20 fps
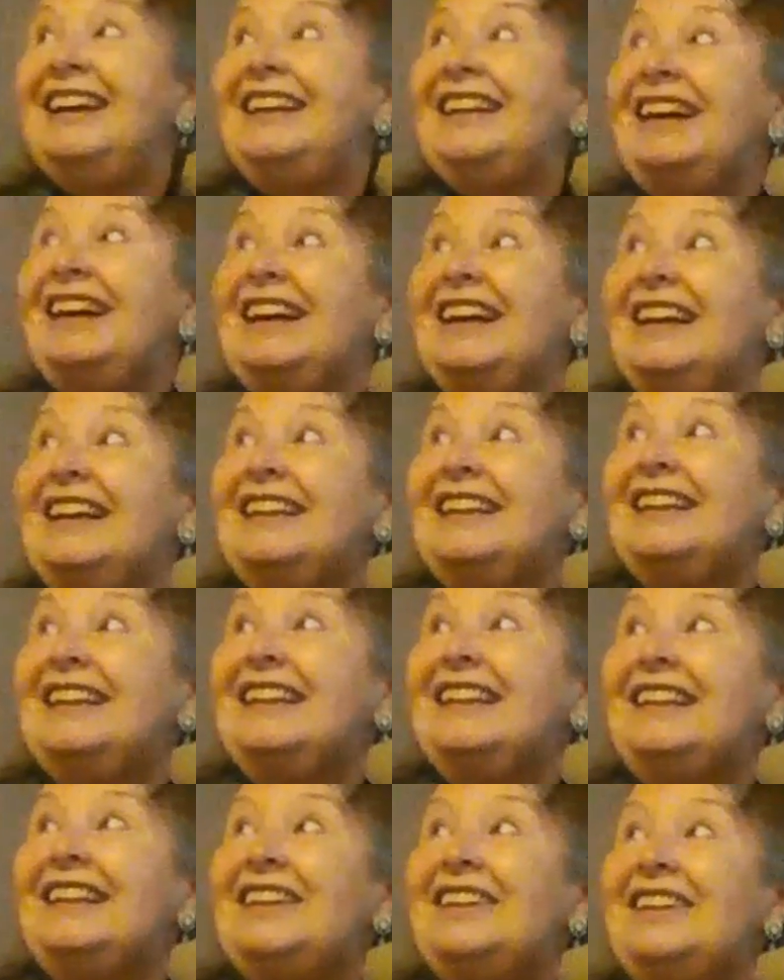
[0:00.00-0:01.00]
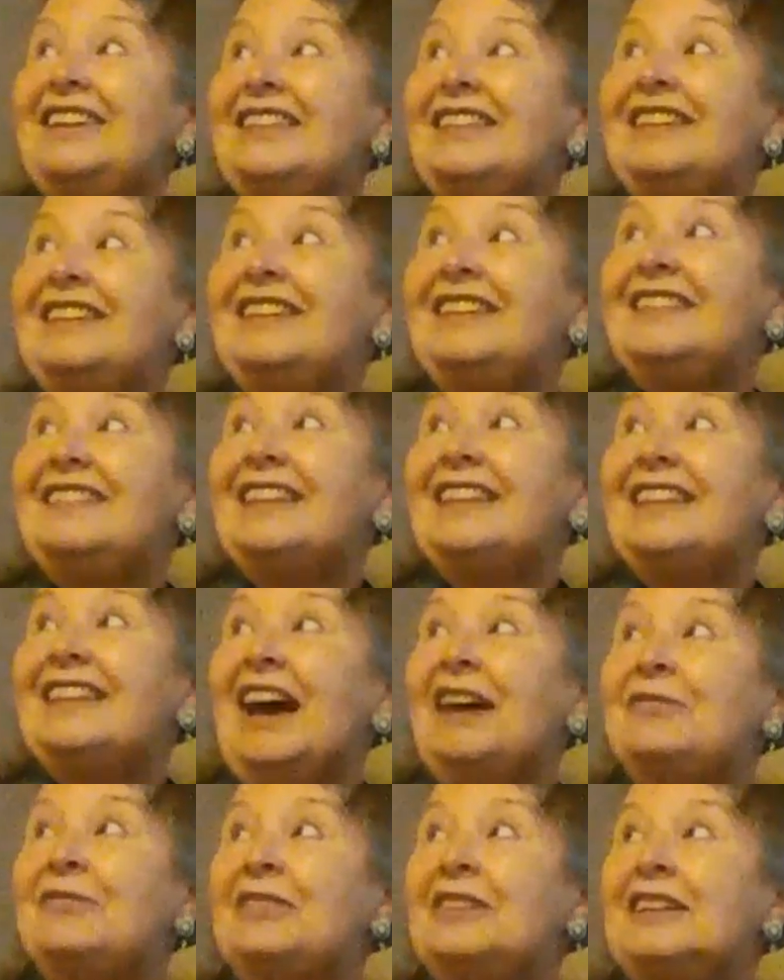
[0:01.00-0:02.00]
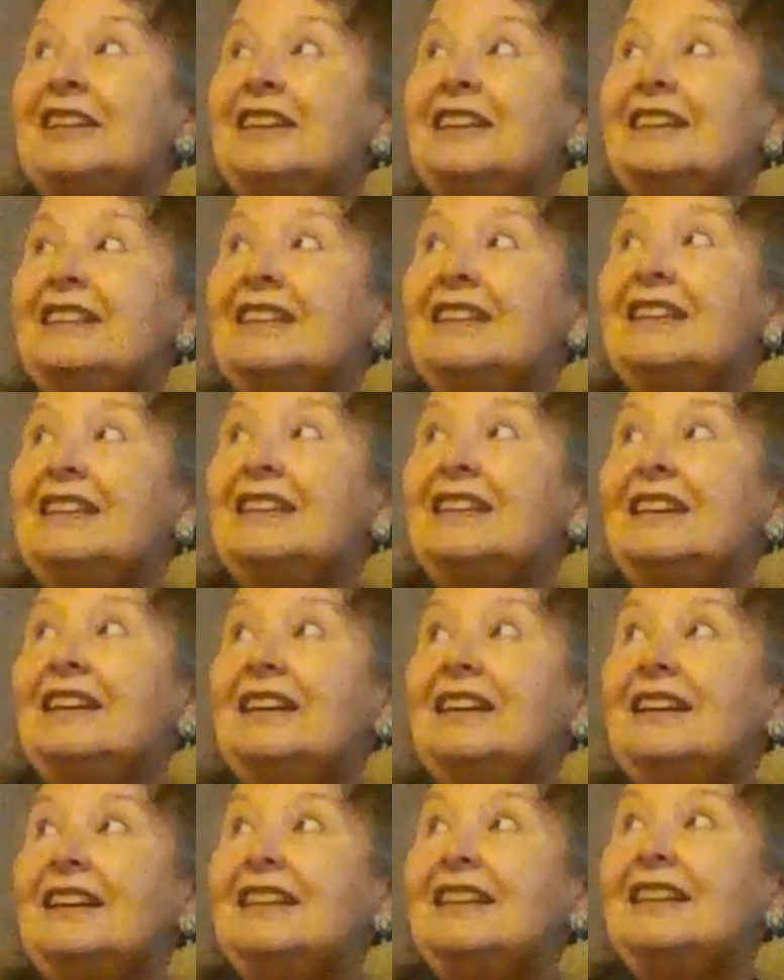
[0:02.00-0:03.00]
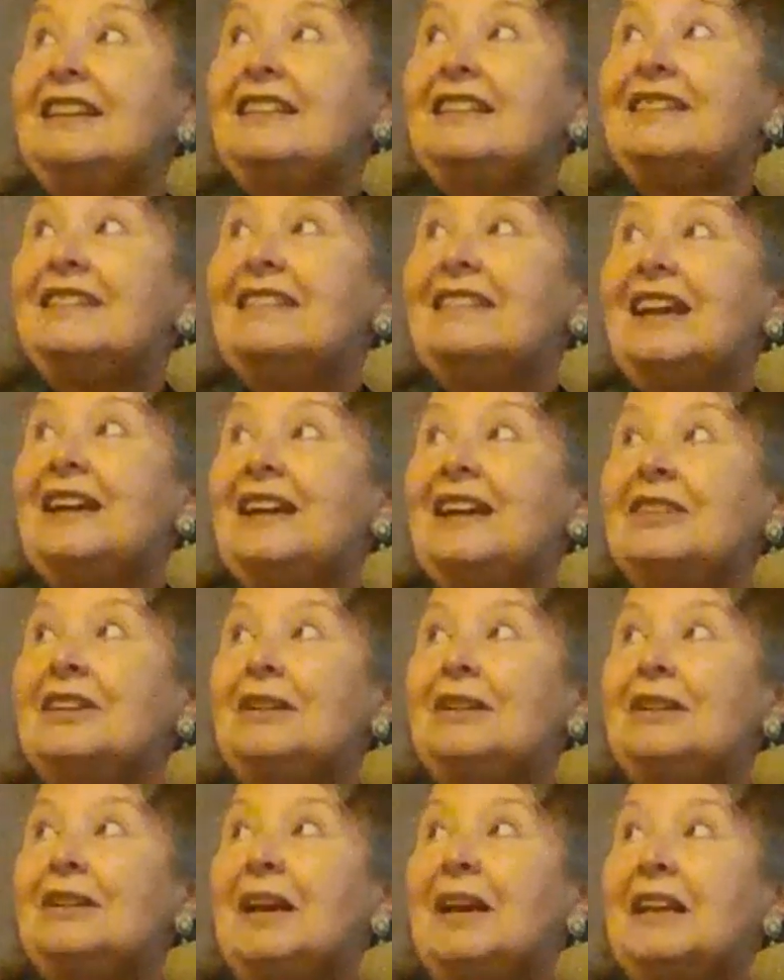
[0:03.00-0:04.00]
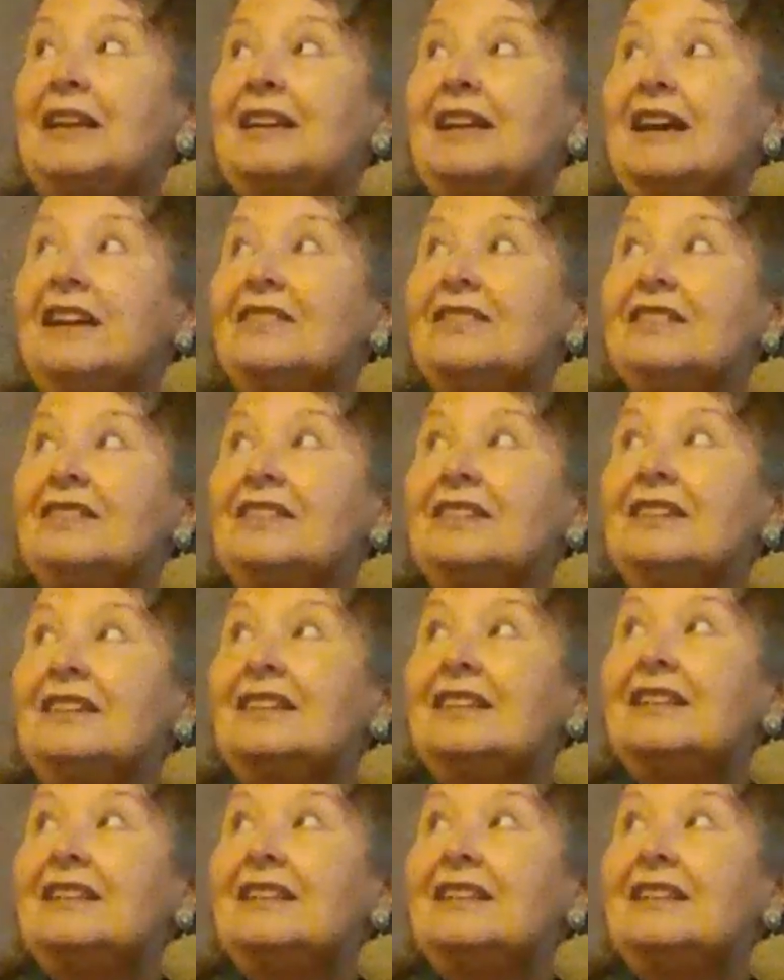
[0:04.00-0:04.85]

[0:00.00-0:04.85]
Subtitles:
Yeah. Here, this is Africa. This is Africa, Madagascar,